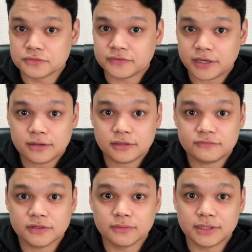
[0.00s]
of
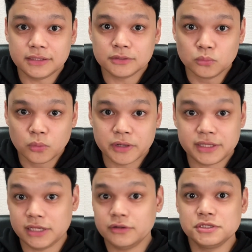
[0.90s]
caregiving-related work
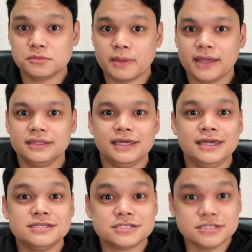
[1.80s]
here in Japan
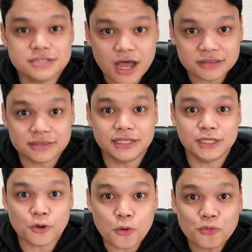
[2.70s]
is not
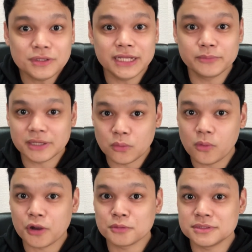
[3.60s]
the only
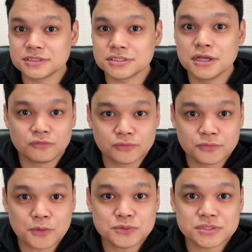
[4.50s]
requirements for
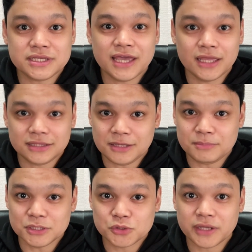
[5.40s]
those
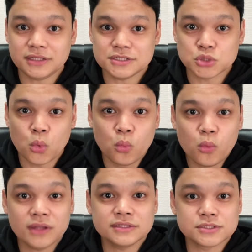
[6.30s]
TITP trainees who
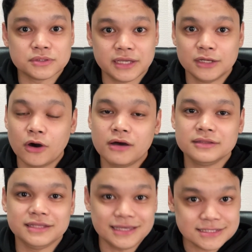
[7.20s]
want to take
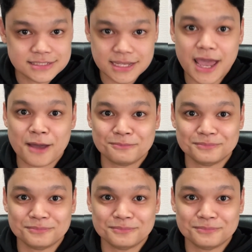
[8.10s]
on the exam.